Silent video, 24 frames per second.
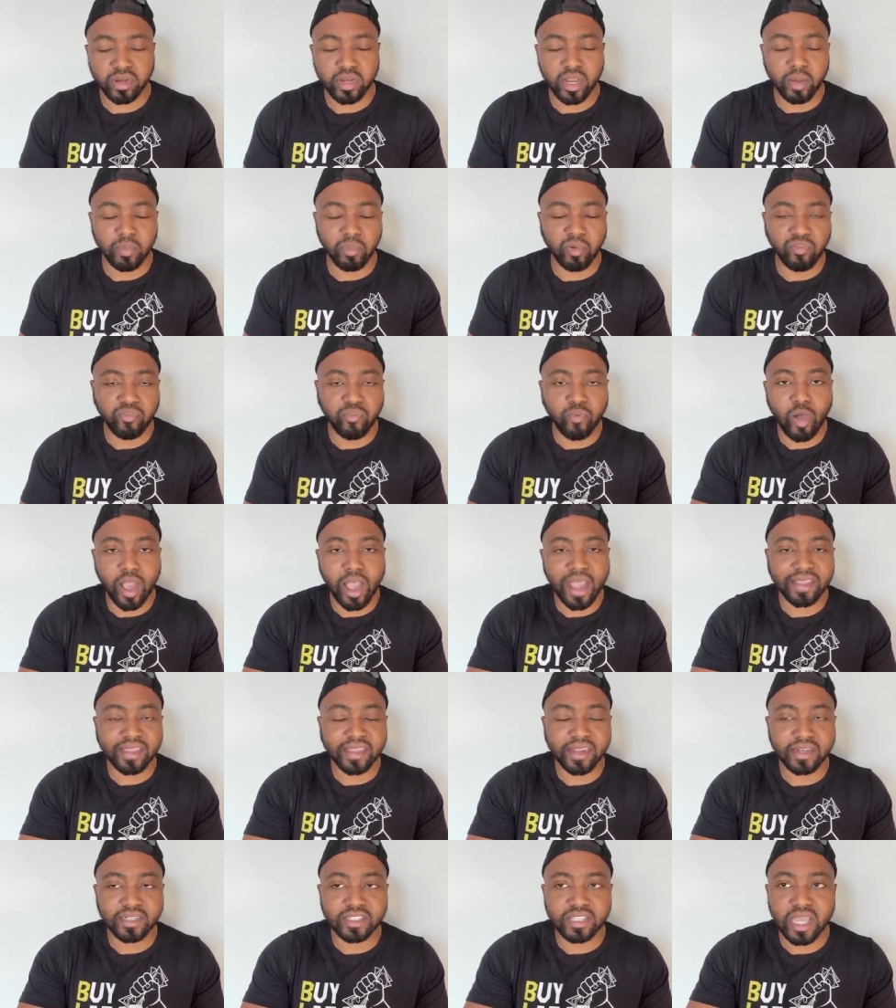Now, before I
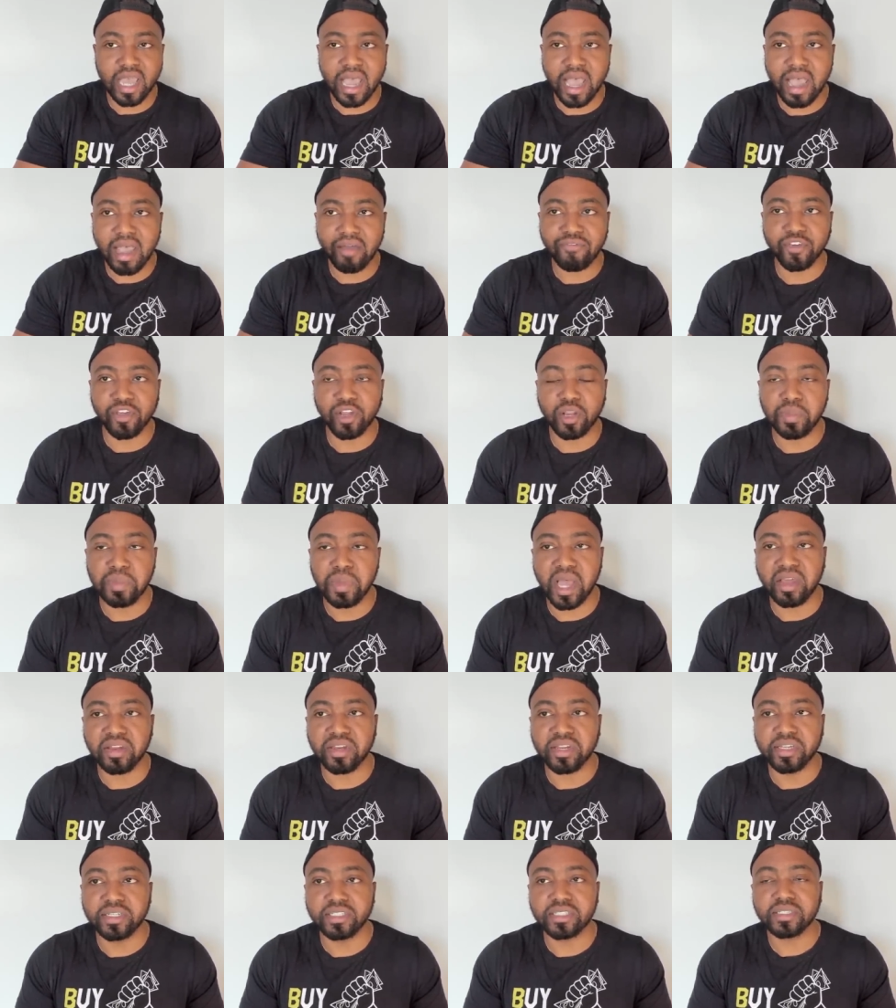get into how I feel
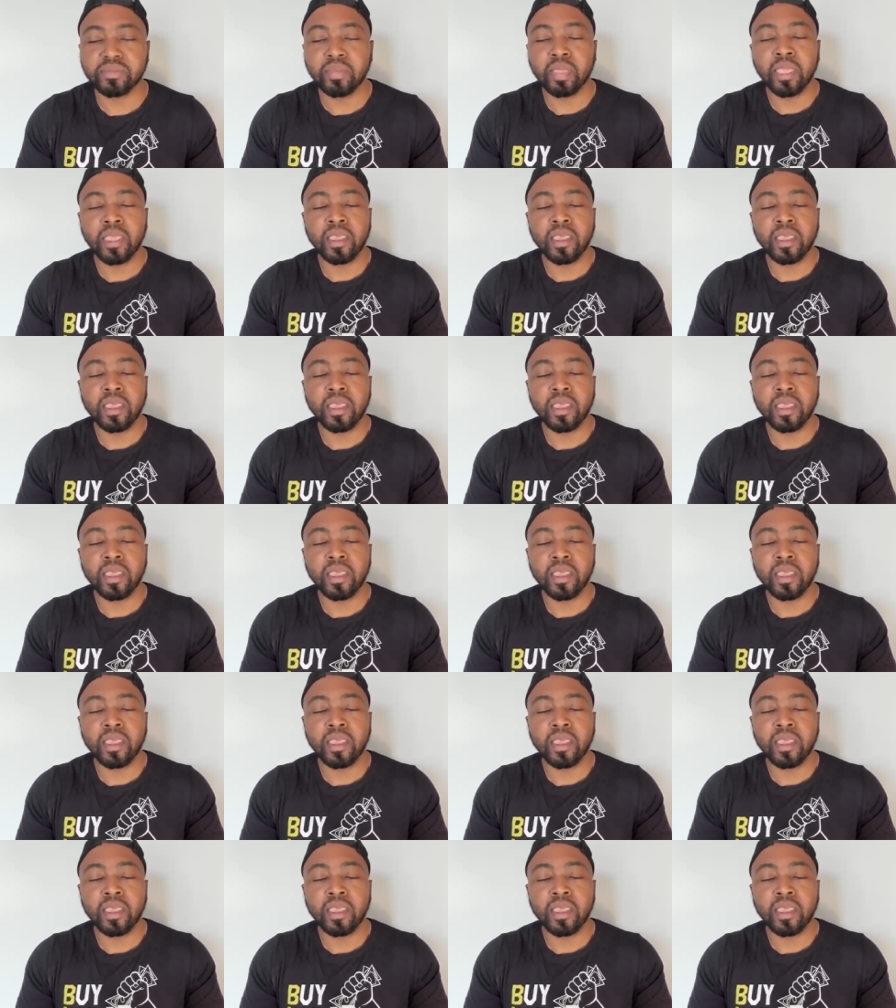about this,